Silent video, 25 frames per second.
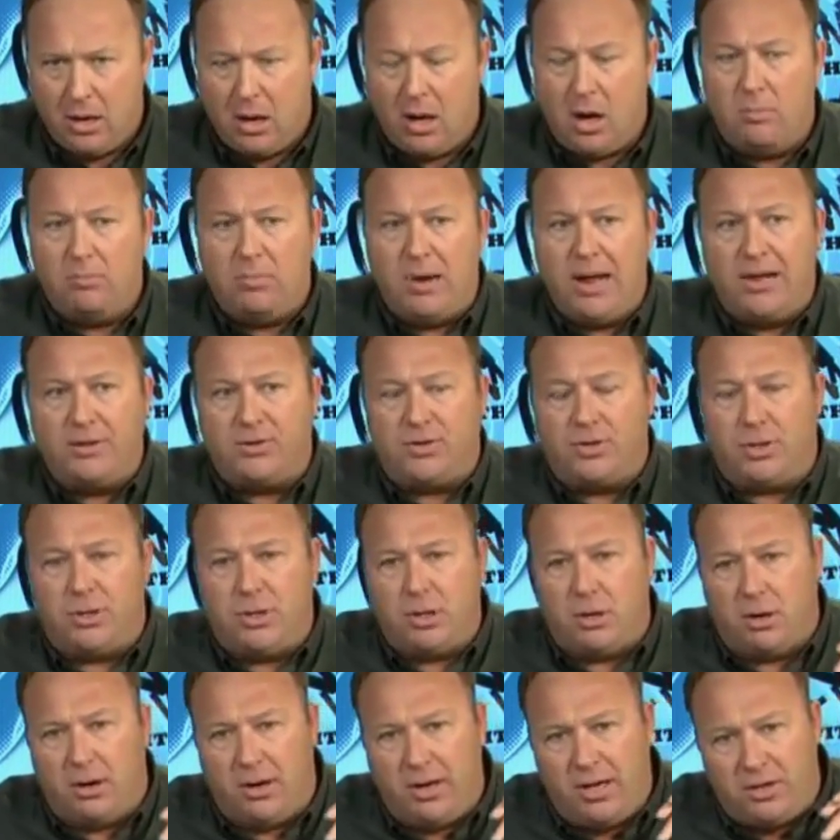Homeland
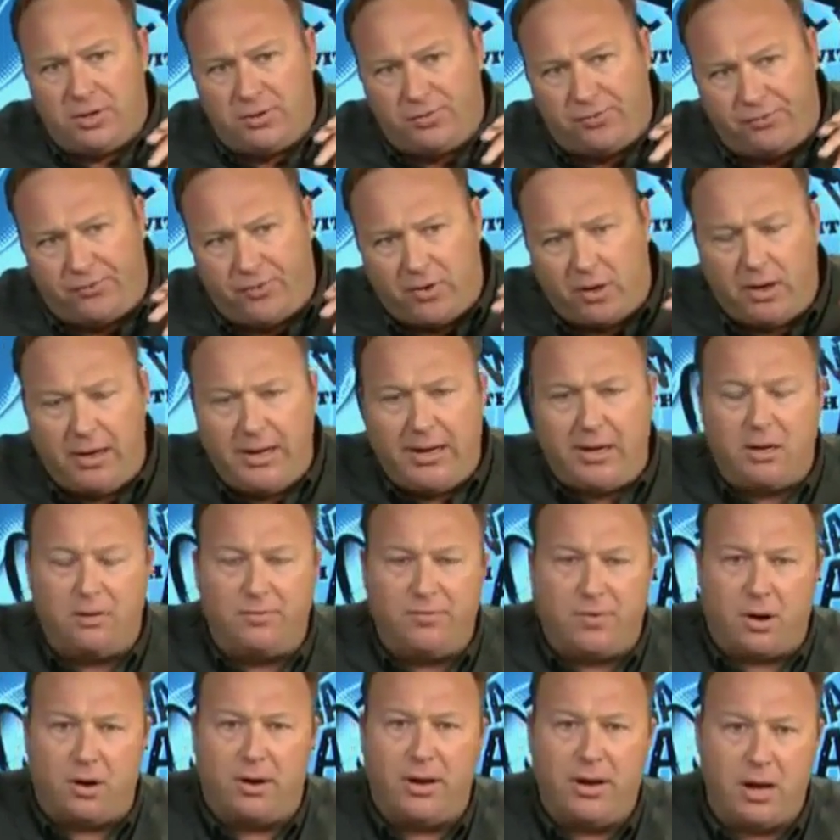Security is fully
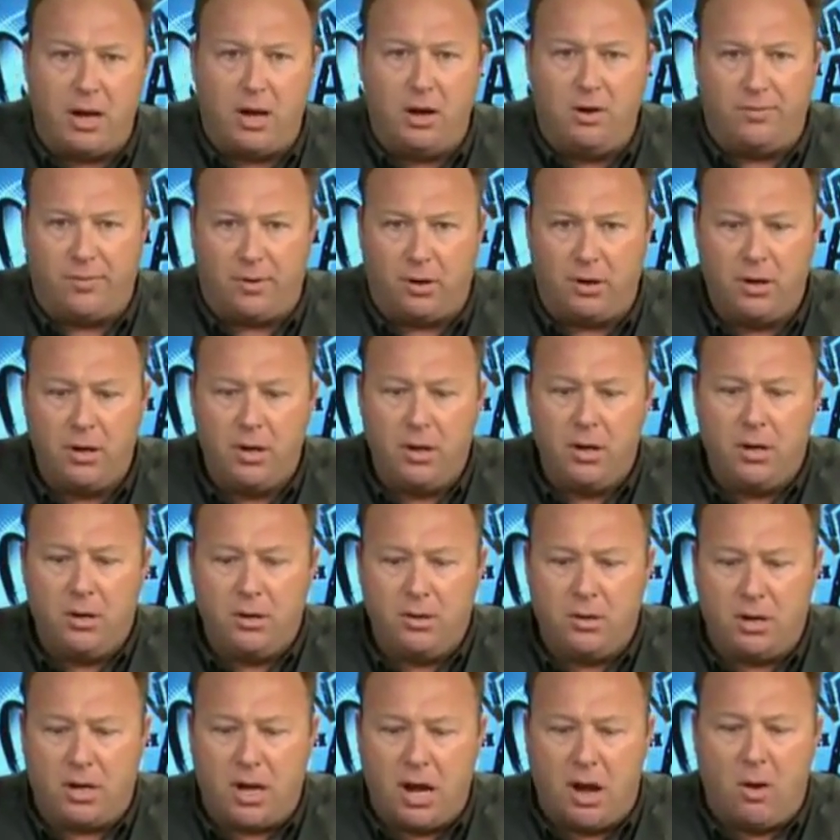converting over
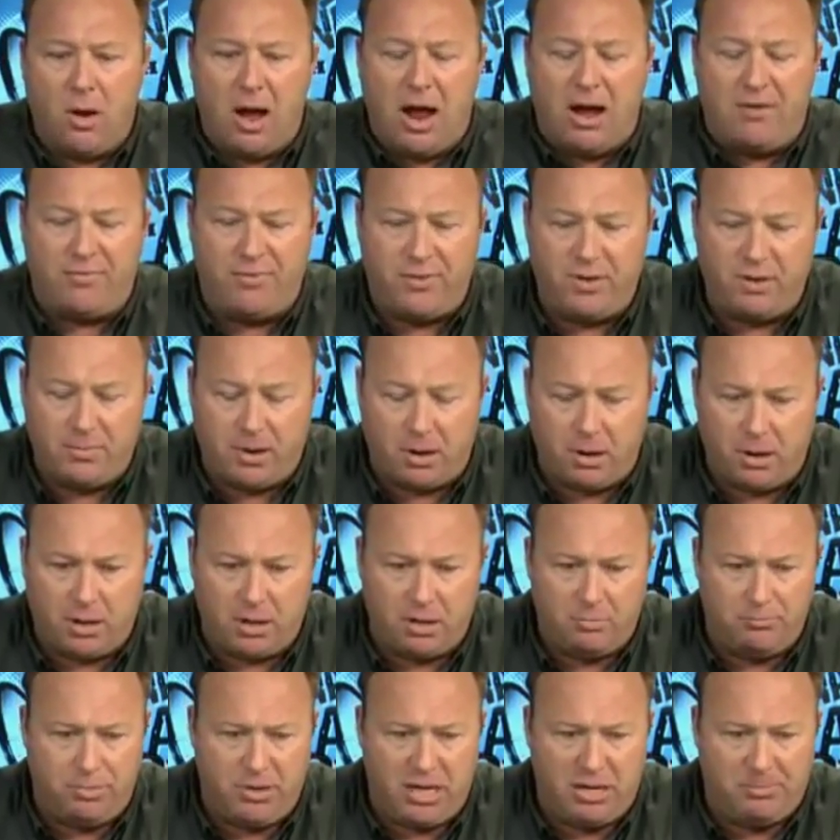to go after the
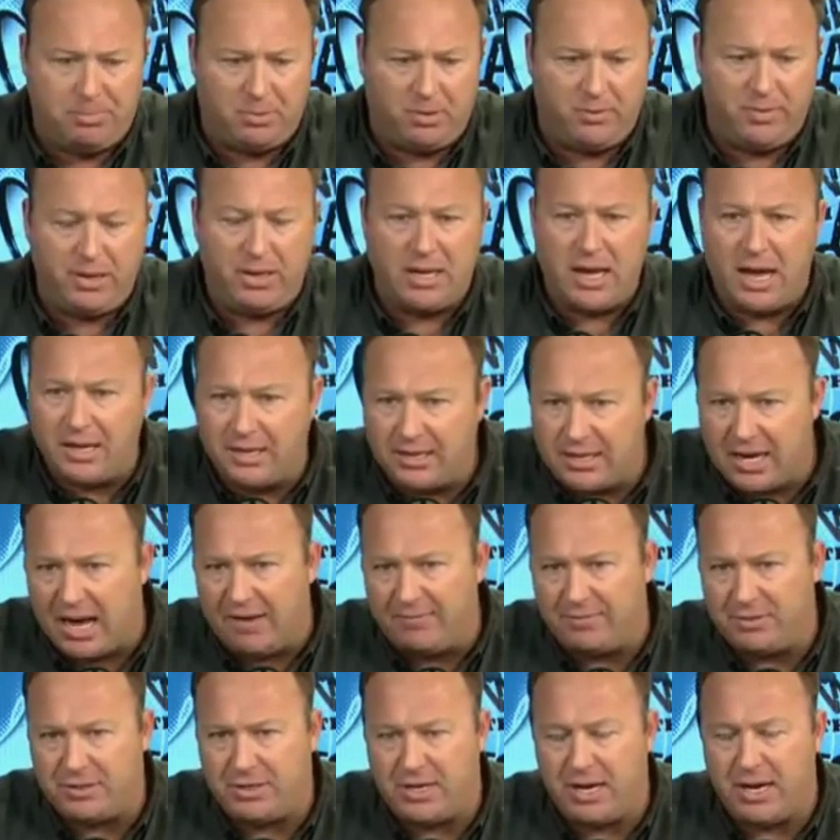American people. The gun
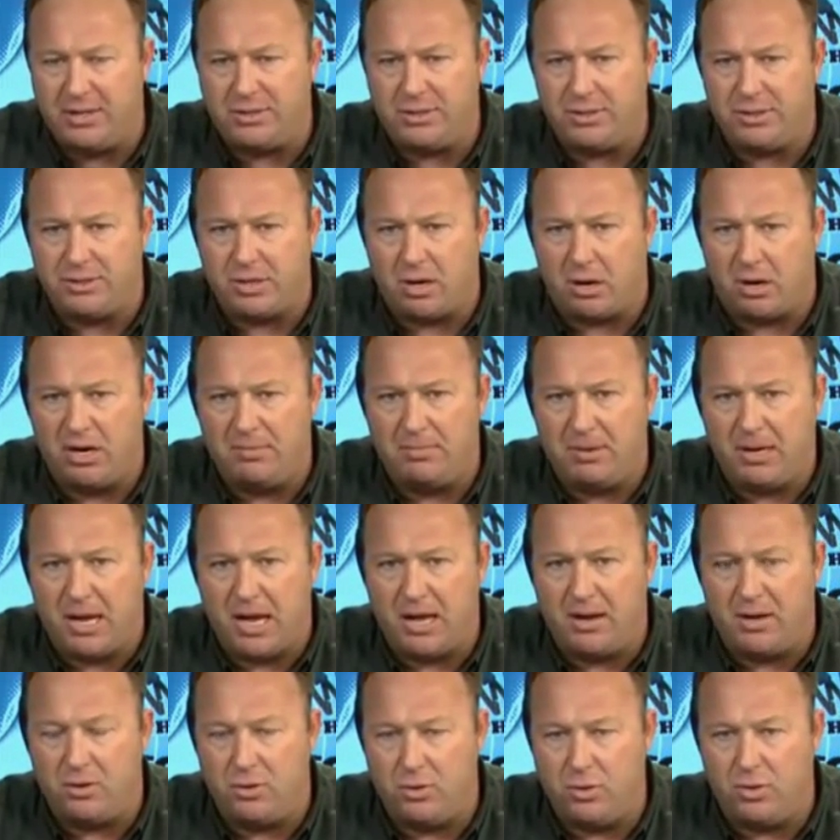confiscation's already
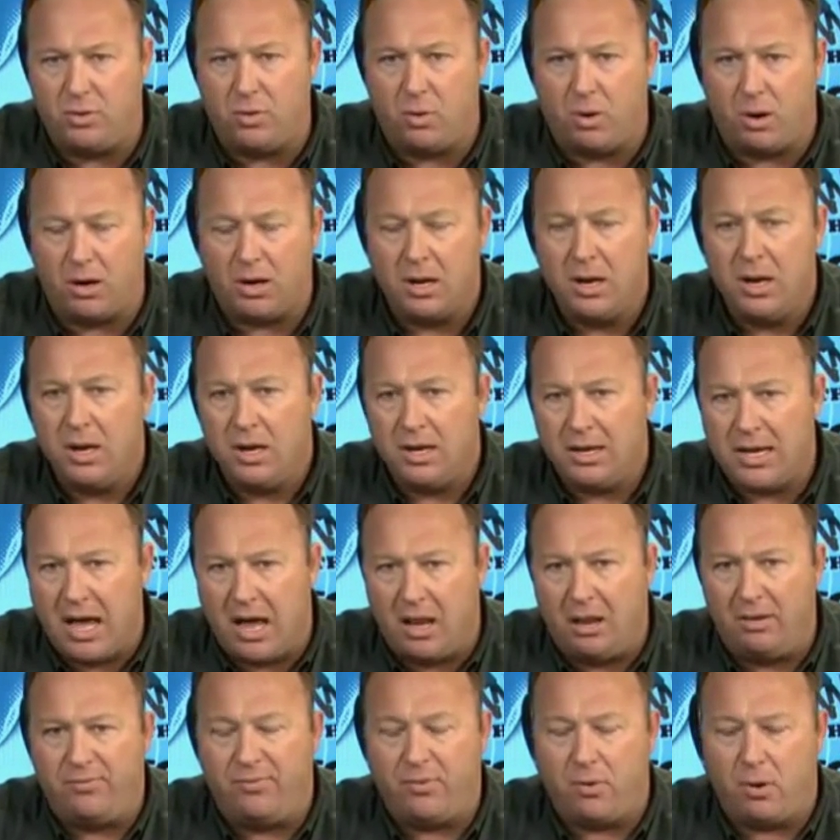begun in New York,
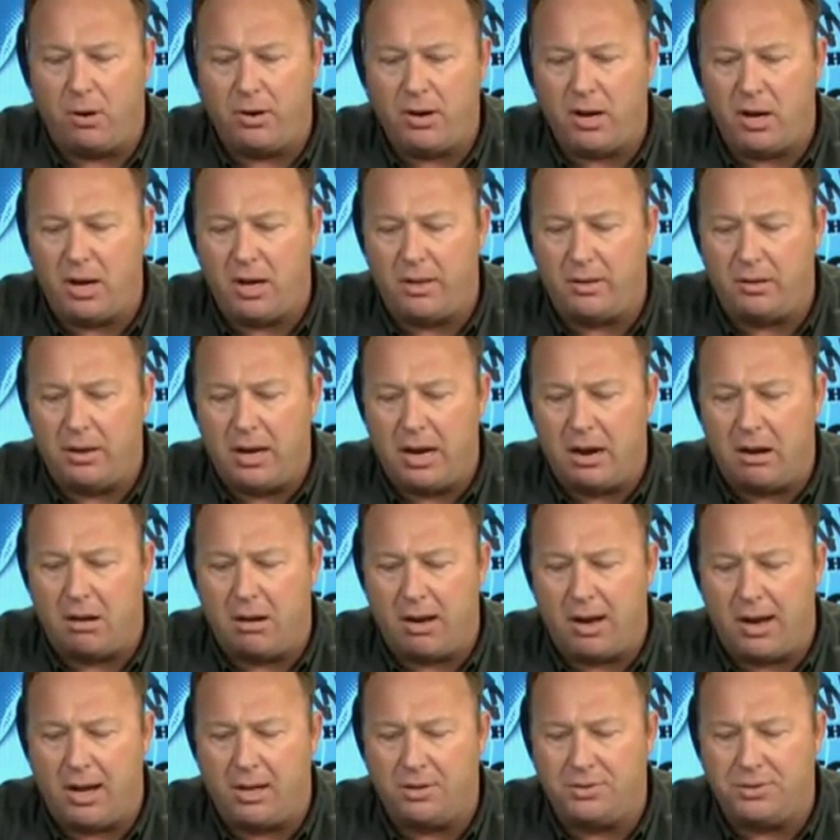California, and other
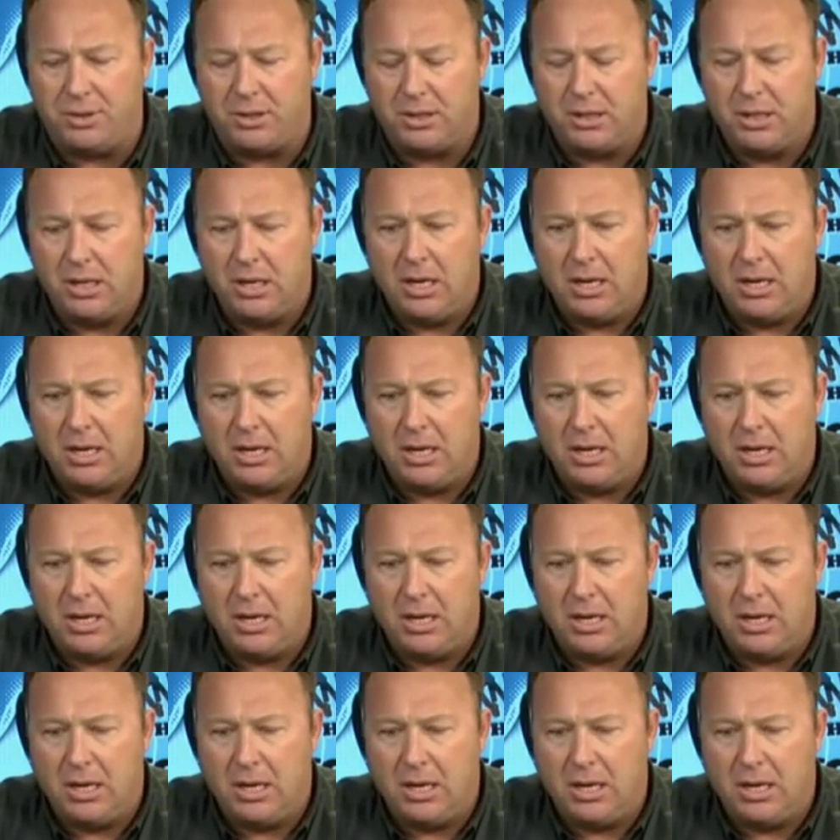areas.